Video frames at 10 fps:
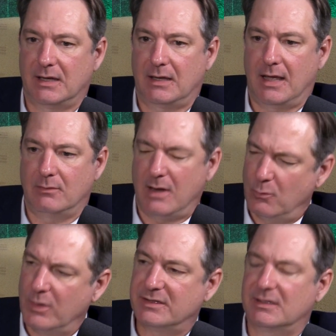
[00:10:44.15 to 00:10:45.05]
and
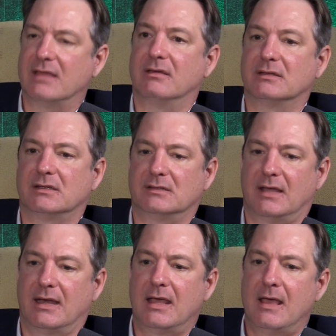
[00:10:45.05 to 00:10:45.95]
we say this, is that
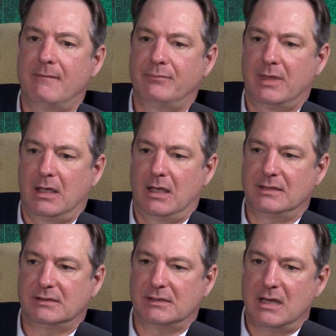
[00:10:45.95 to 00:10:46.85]
it's,